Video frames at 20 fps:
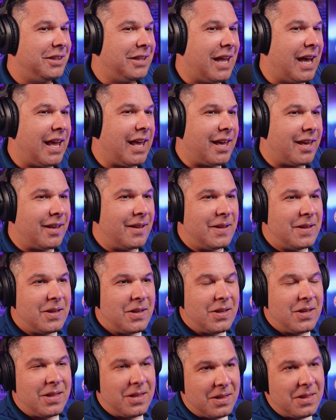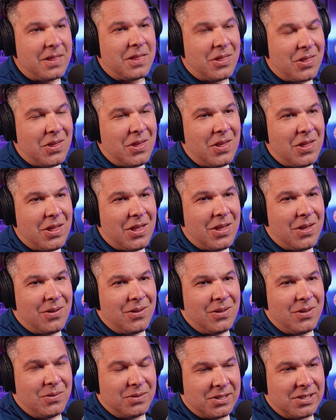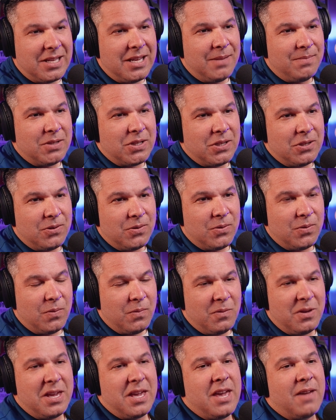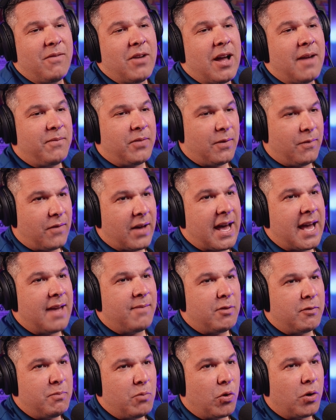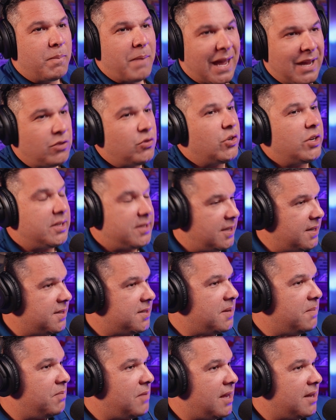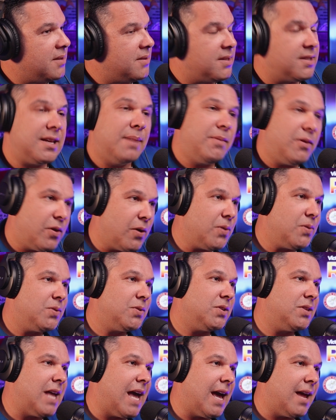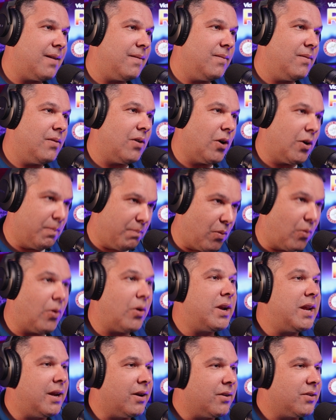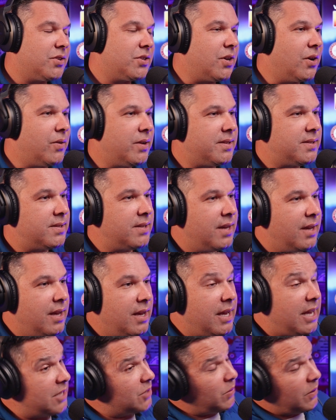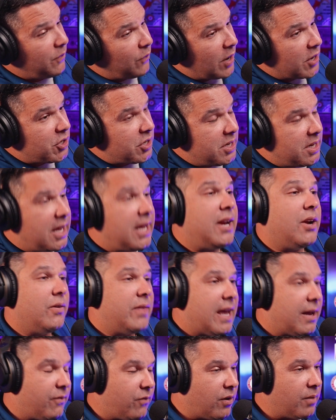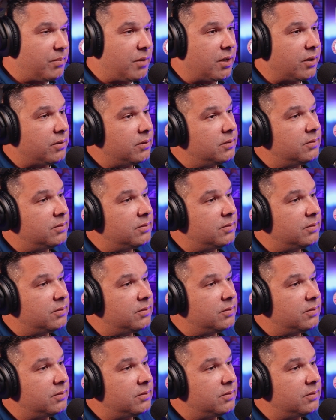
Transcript: Like, you seem to give off the vibe of more patriotism than some of those that are born here. So it's refreshing to hear that from you.